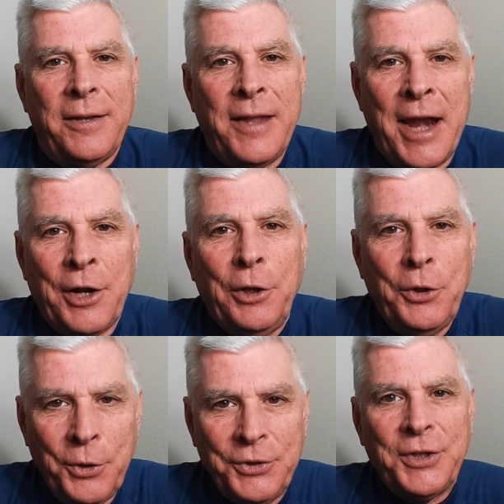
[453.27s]
And that
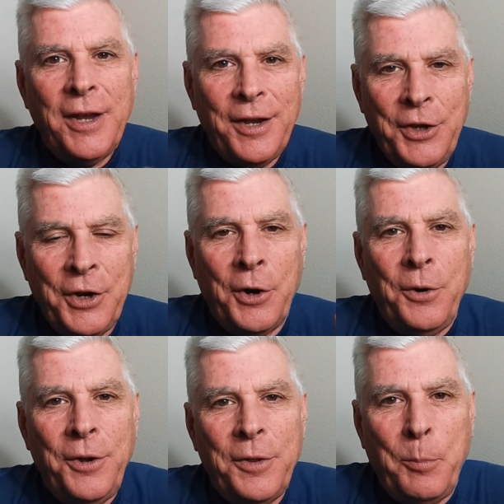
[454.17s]
includes, you know,
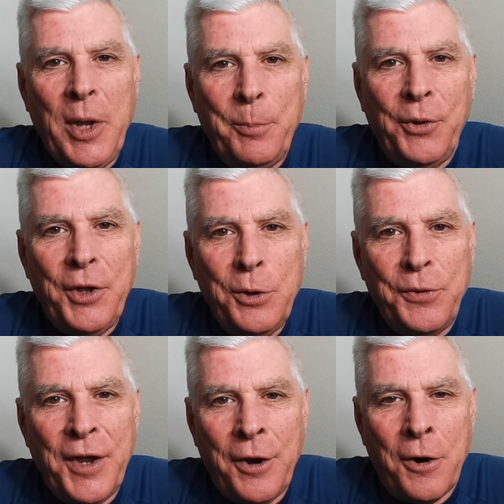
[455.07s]
the people that you
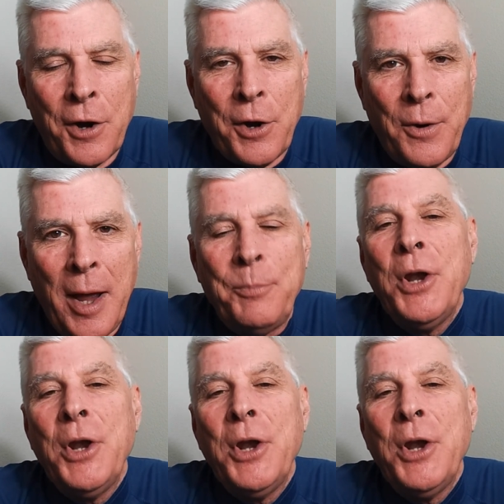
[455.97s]
think aren't corrupt.